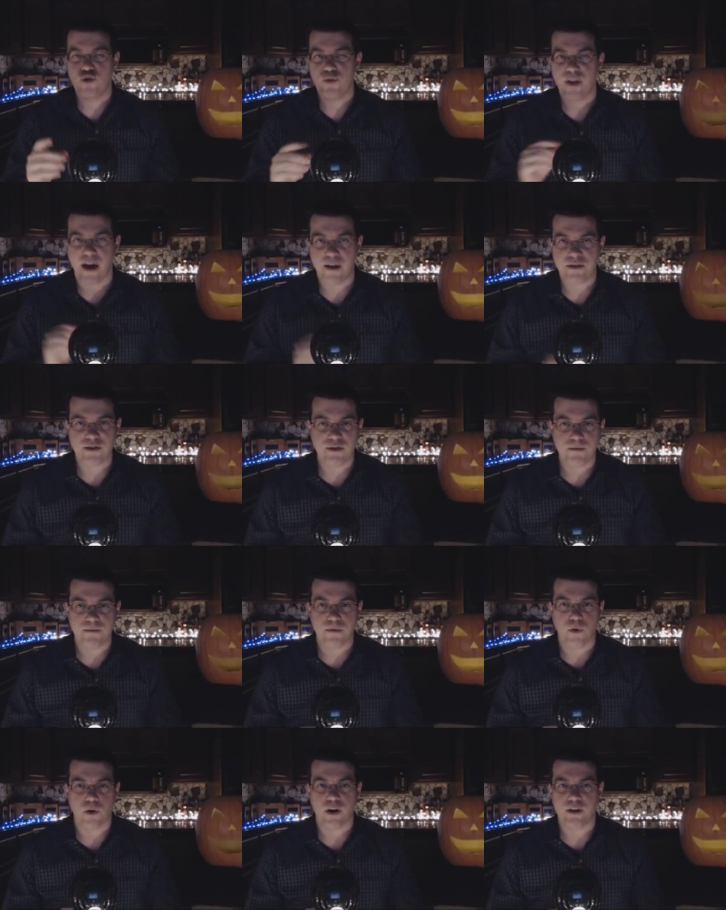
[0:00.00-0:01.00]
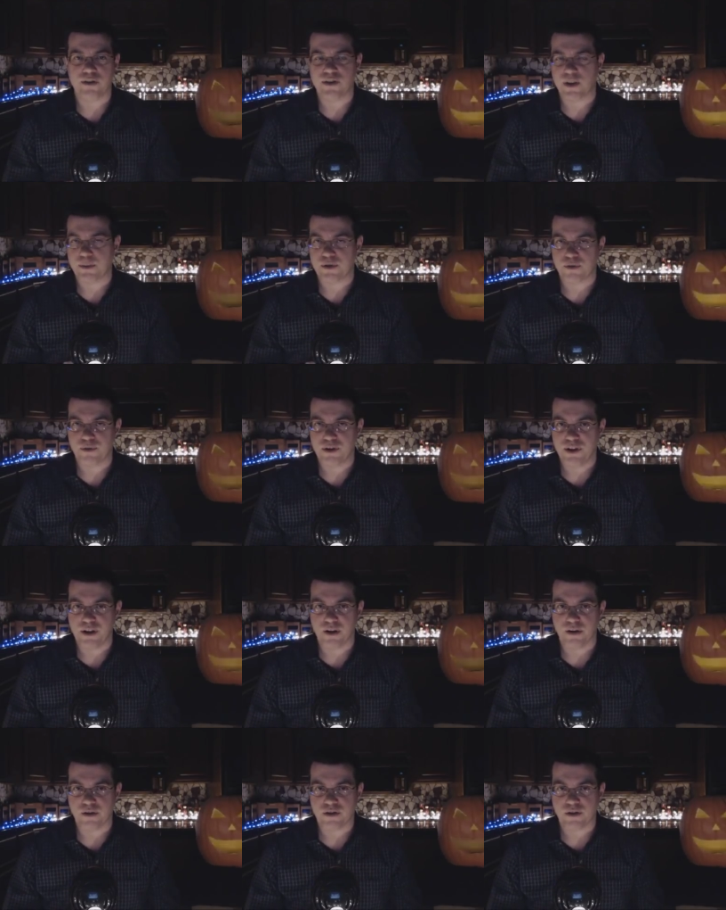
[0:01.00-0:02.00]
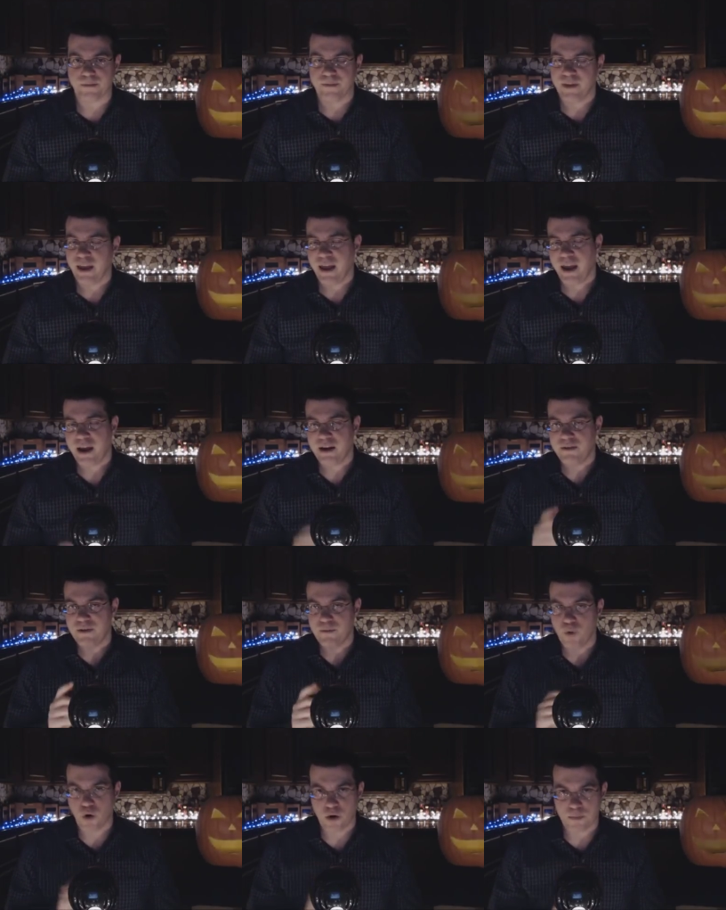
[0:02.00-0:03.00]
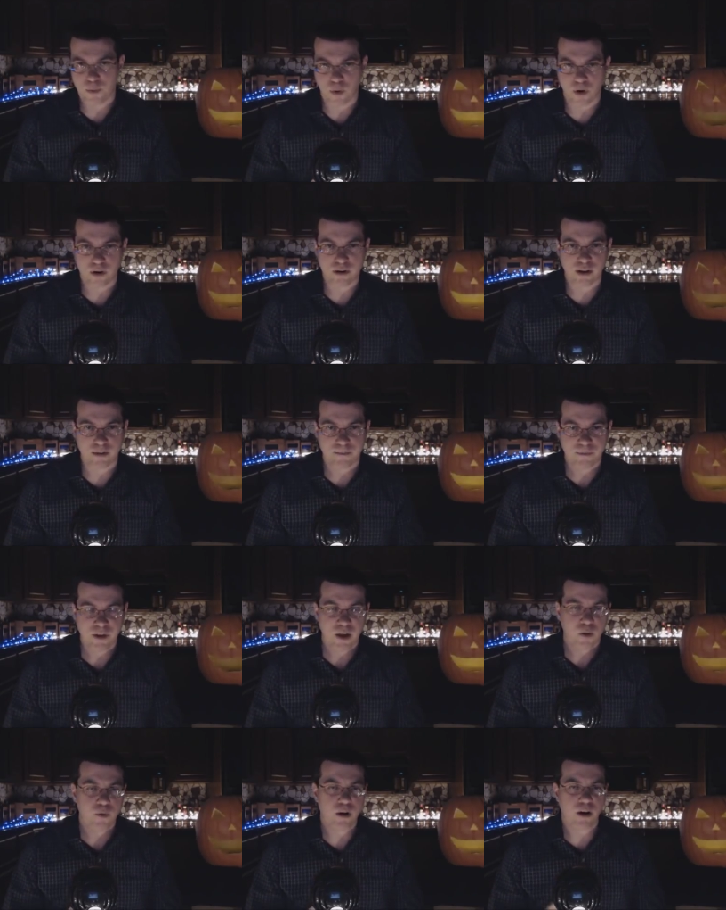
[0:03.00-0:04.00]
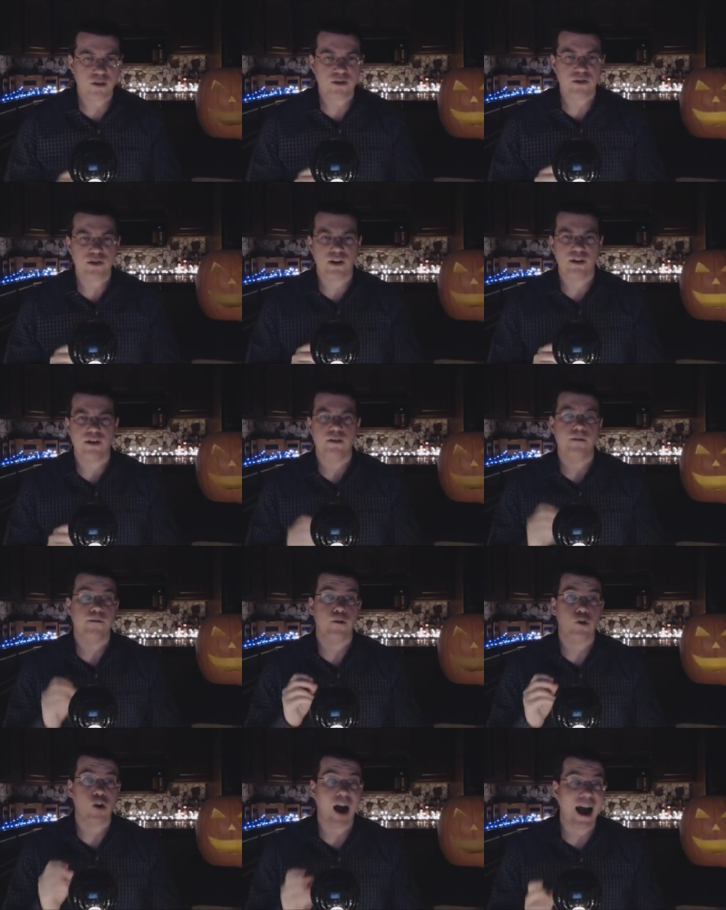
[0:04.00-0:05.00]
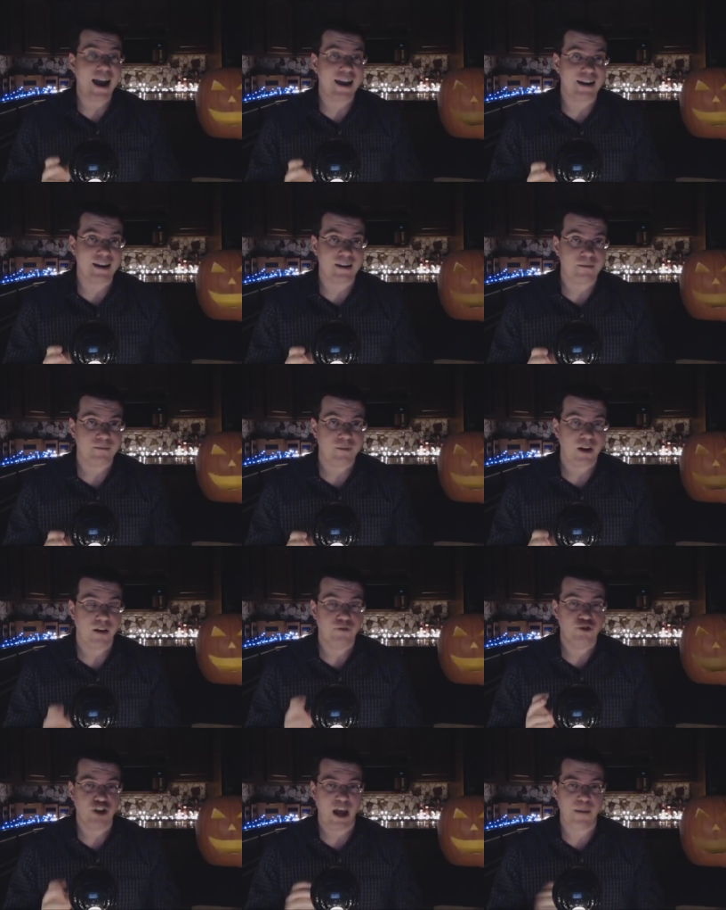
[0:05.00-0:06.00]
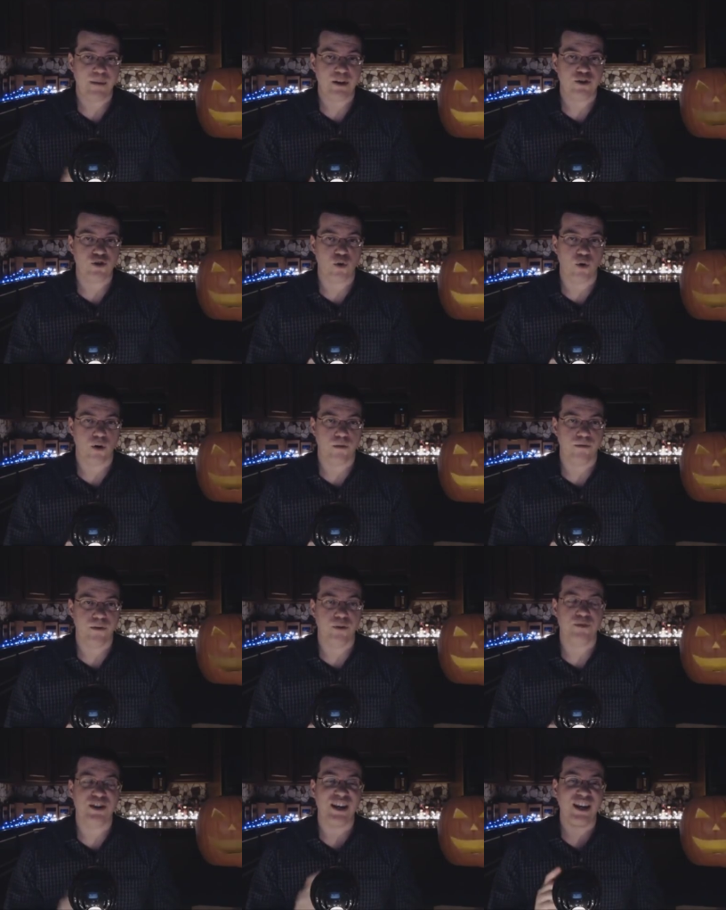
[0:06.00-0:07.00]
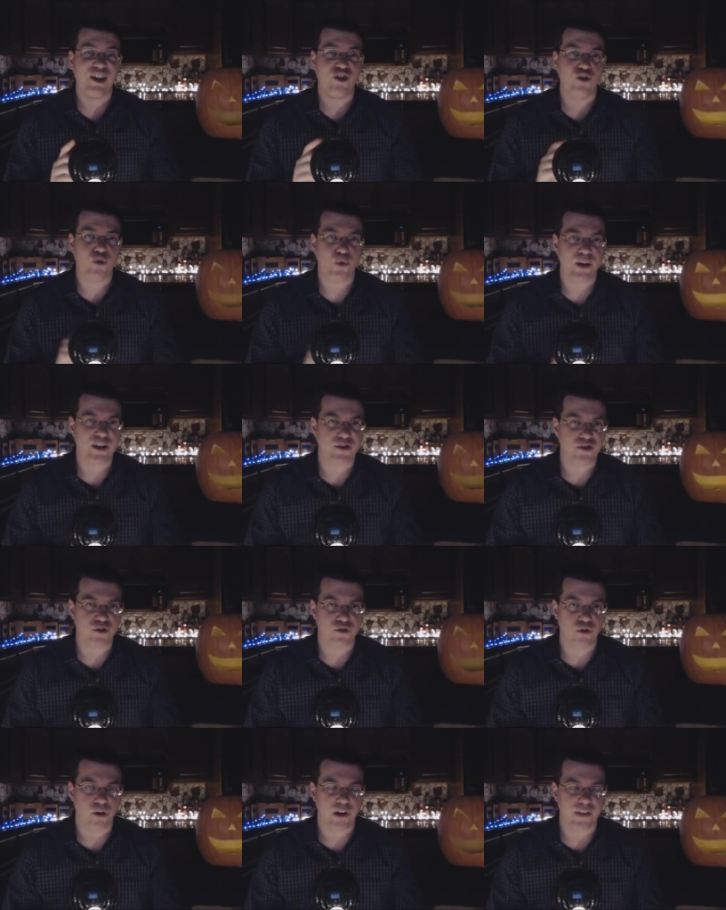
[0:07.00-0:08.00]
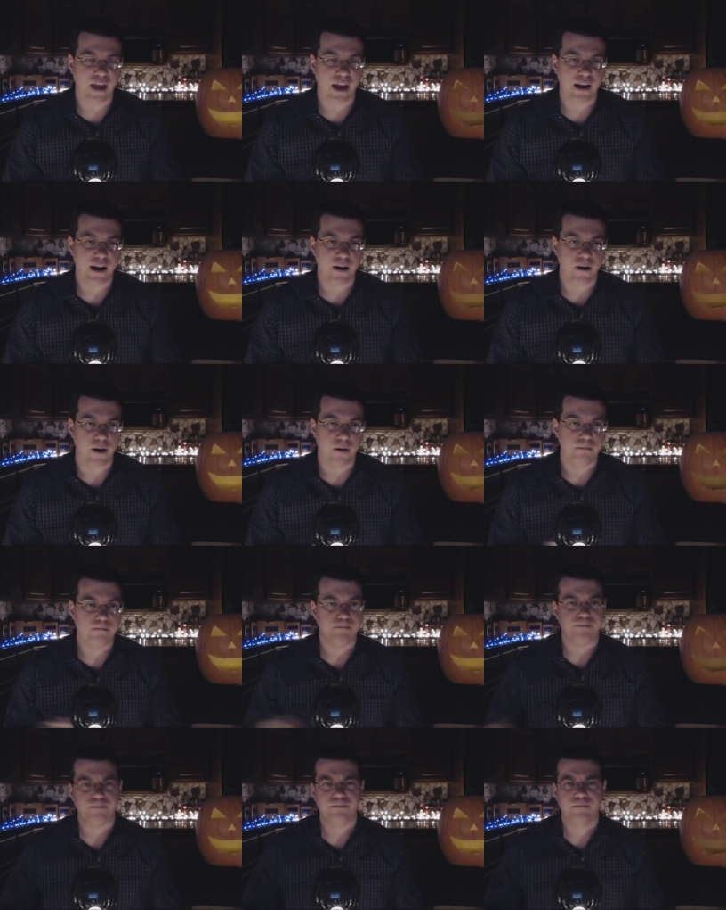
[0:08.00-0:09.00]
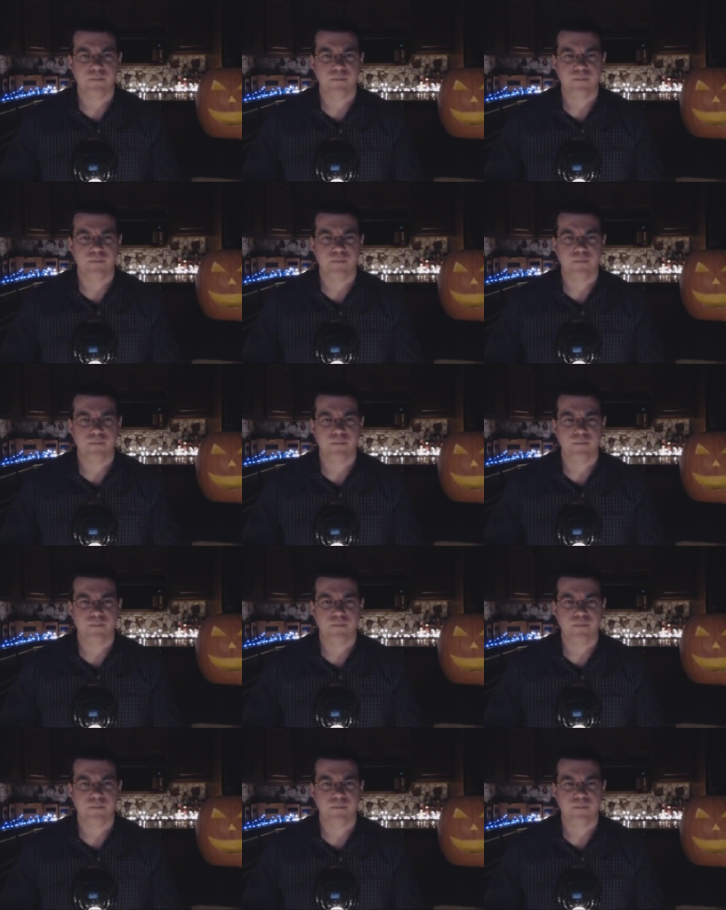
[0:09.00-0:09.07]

in two thousand four and subsequent years. And even more importantly, we also saw that the variety of Japanese horror films increased during that era.